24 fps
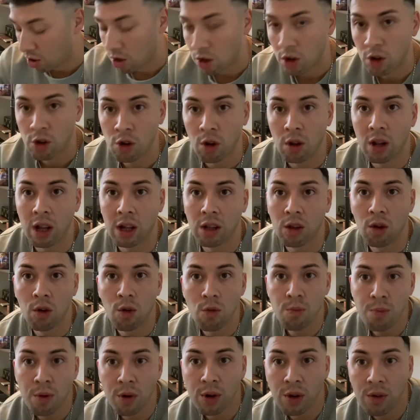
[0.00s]
So like the whole
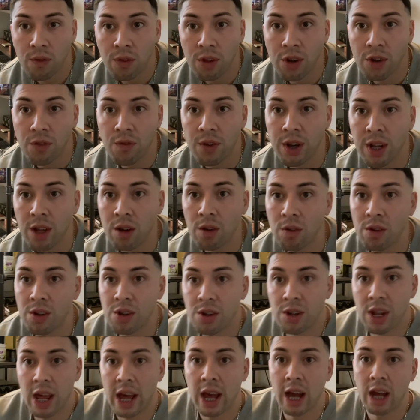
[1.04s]
point of this video
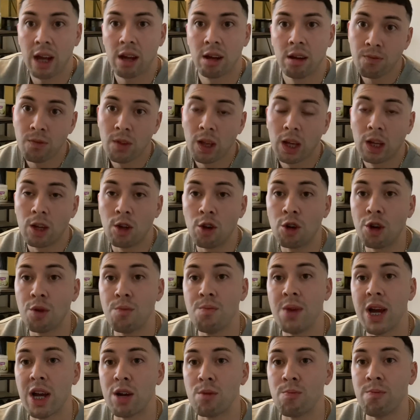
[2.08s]
is that you can
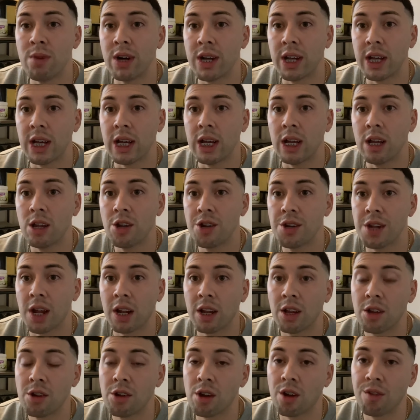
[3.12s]
make money
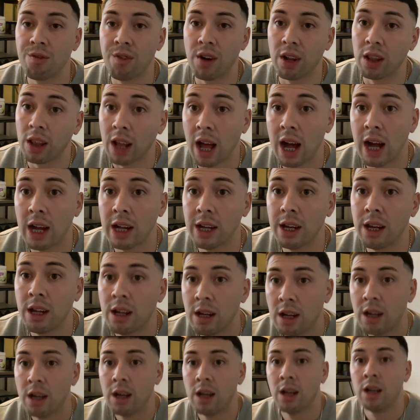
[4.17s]
selling stuff online.
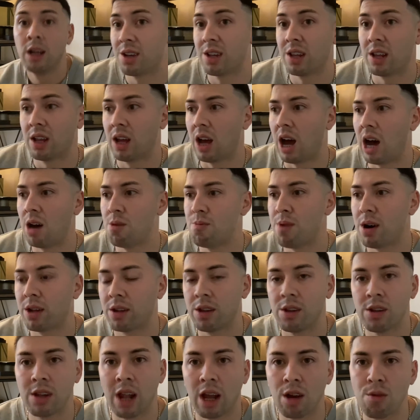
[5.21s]
I bought
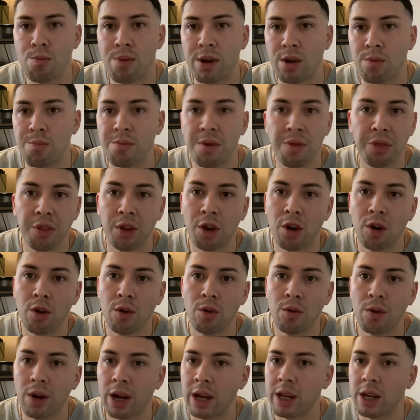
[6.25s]
this like about a month
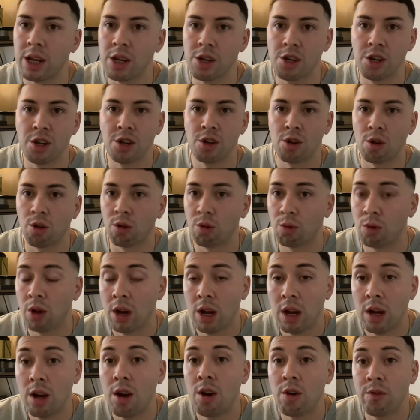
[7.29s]
ago and it just sold
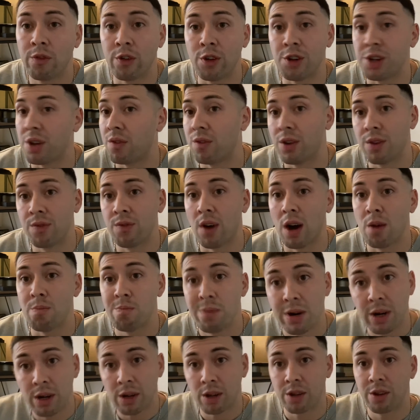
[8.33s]
for 75
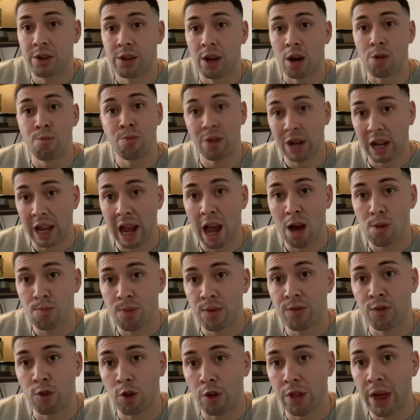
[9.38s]
bucks. I'm really happy
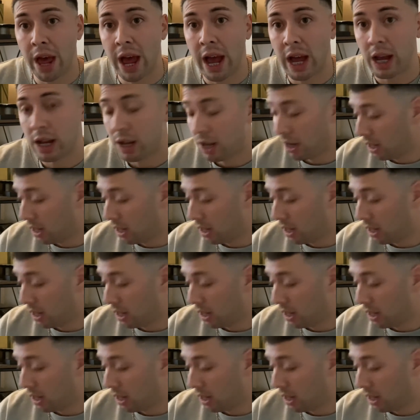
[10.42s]
for that.